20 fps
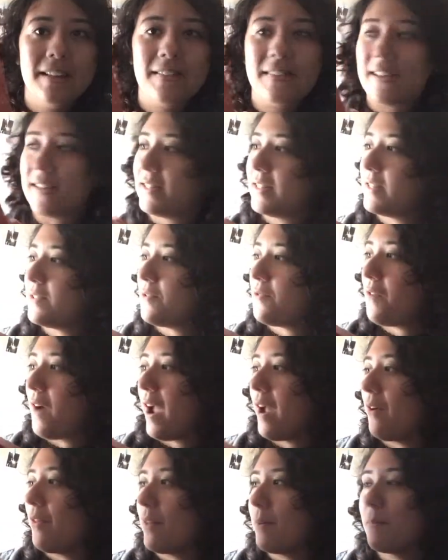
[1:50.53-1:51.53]
This is a
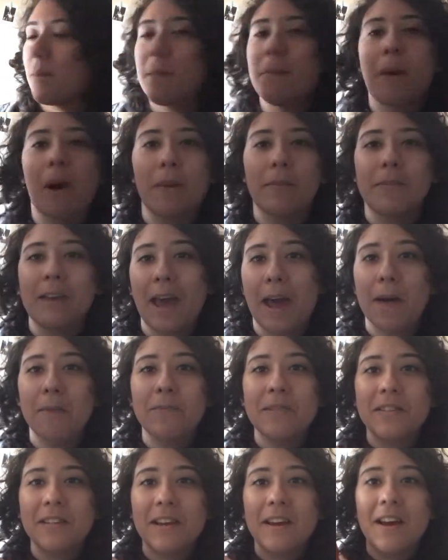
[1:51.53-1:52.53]
file that my mom
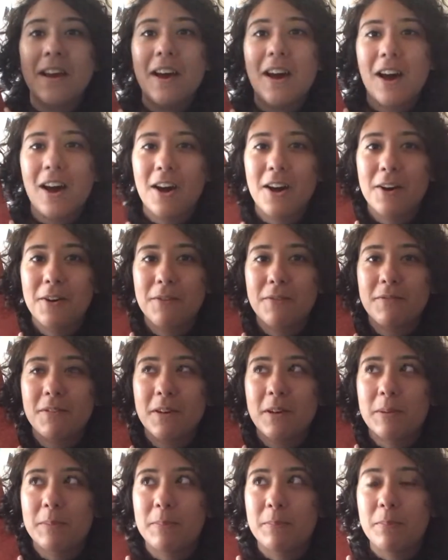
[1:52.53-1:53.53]
kept of
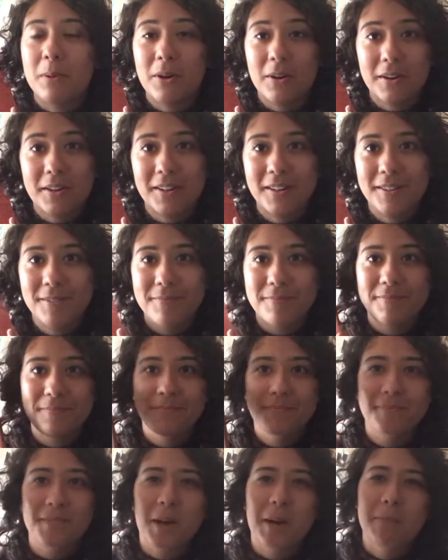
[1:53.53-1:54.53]
a book.
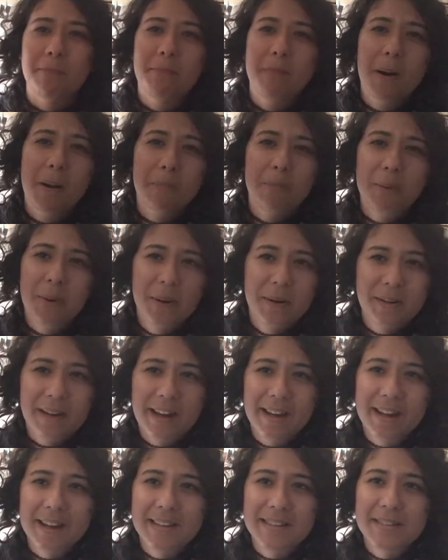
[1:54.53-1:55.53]
A book.
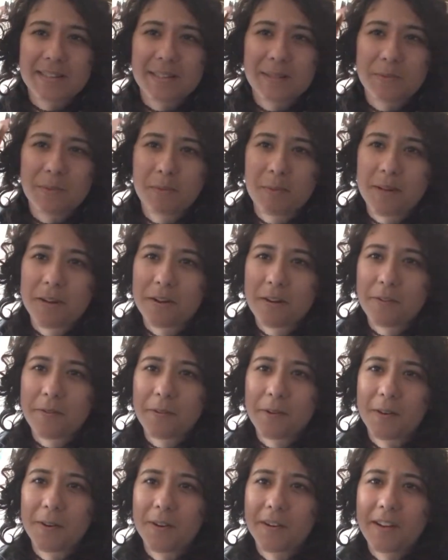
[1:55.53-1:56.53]
I guess this would be enough
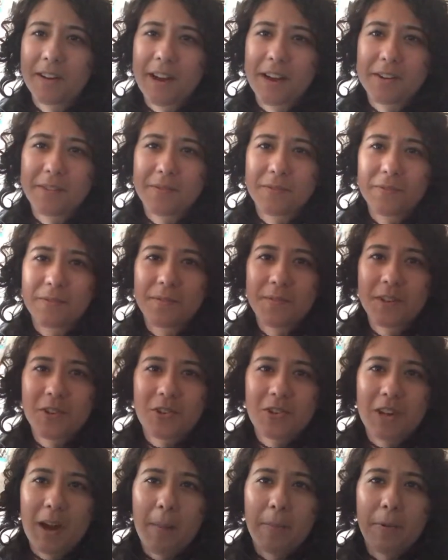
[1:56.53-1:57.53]
for kind of a
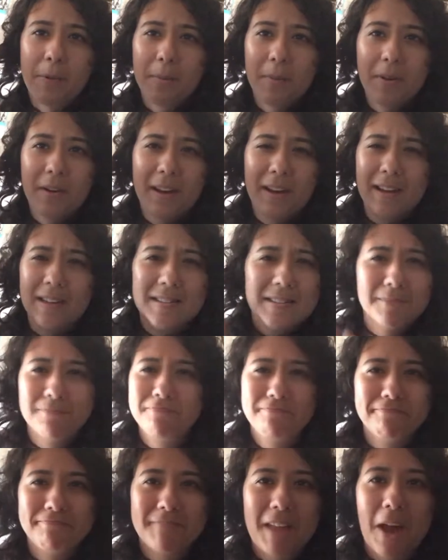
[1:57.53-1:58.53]
chapter book, I guess.
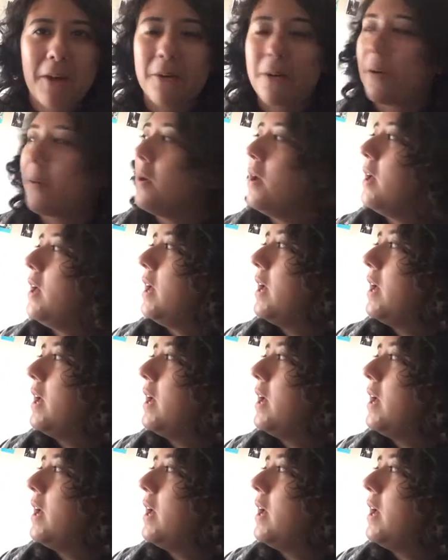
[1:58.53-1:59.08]
I don't know.